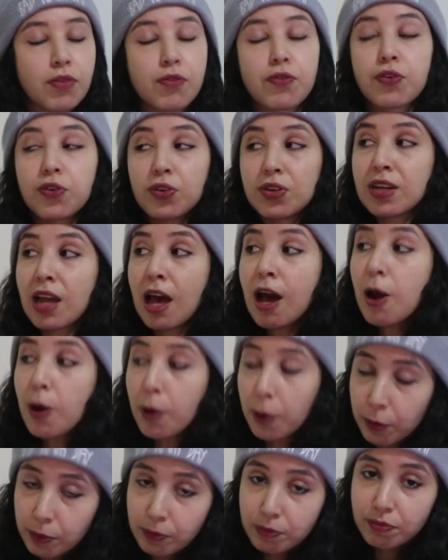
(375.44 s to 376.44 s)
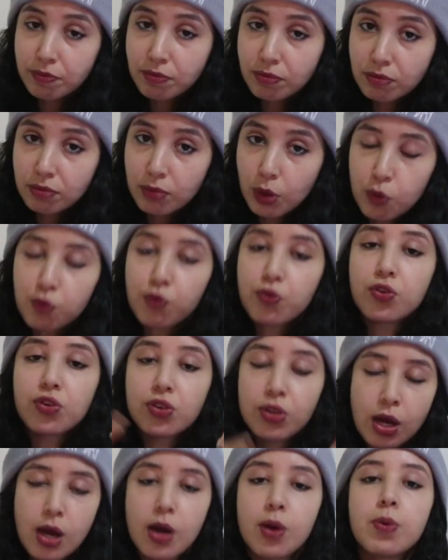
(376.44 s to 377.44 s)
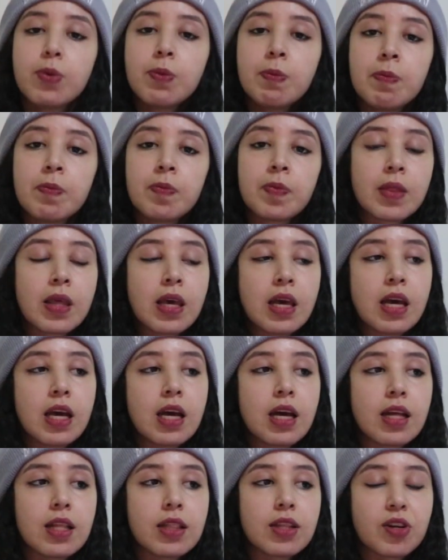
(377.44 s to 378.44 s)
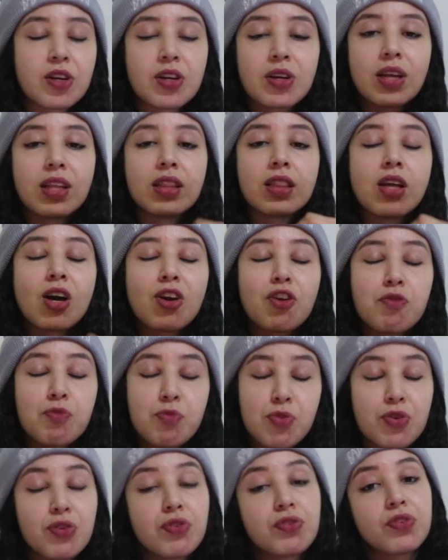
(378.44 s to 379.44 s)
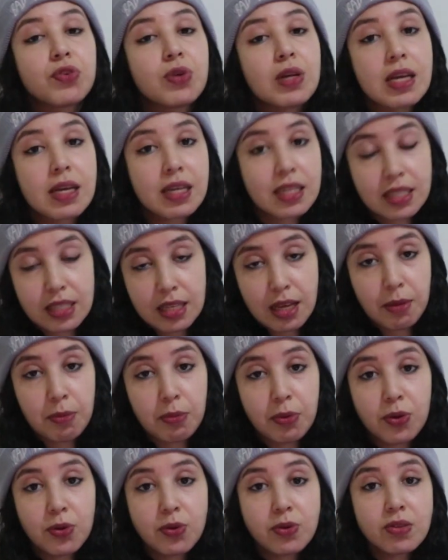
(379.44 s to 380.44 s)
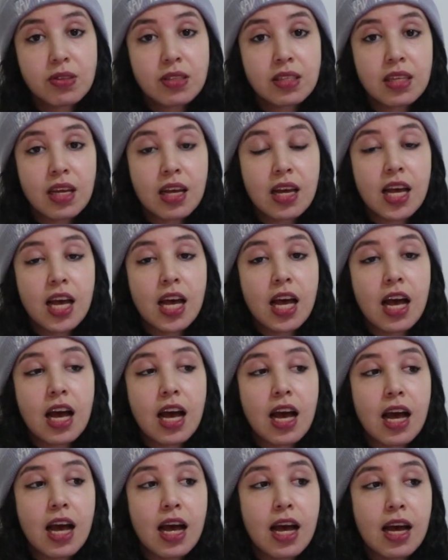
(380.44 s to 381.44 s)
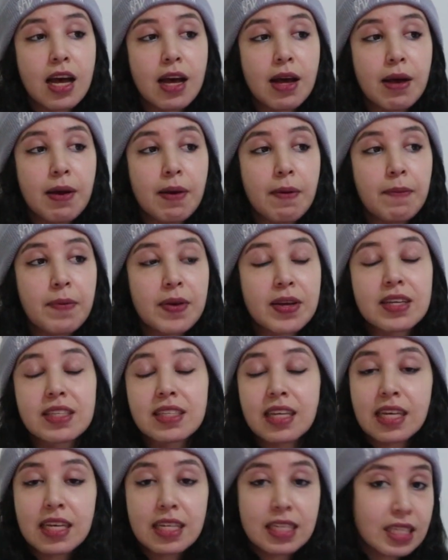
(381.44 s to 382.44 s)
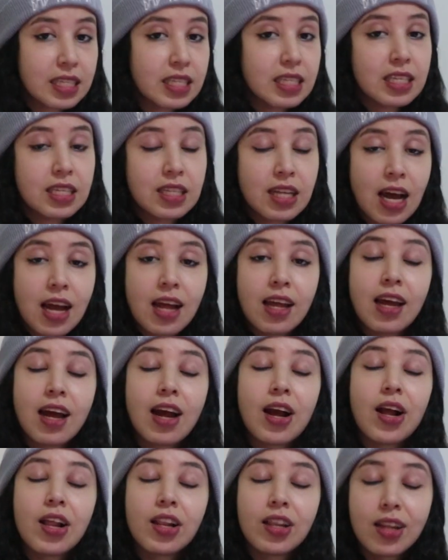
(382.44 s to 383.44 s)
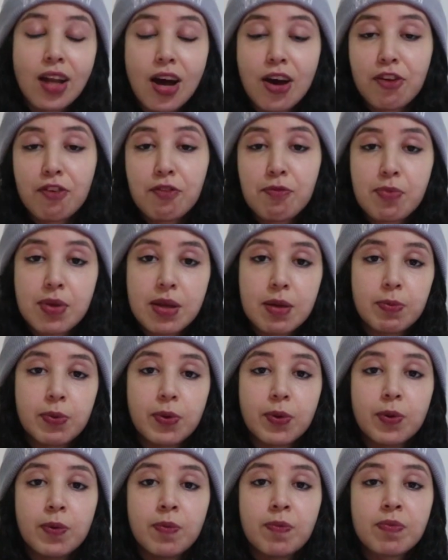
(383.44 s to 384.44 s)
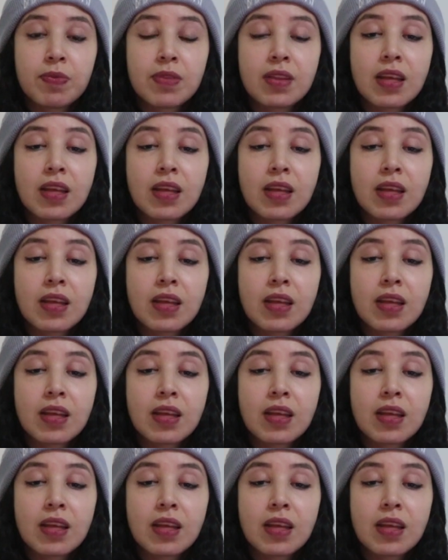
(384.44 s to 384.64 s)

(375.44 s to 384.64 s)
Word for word: For now, there are a lot of beautiful examples, because I can see that a lot of people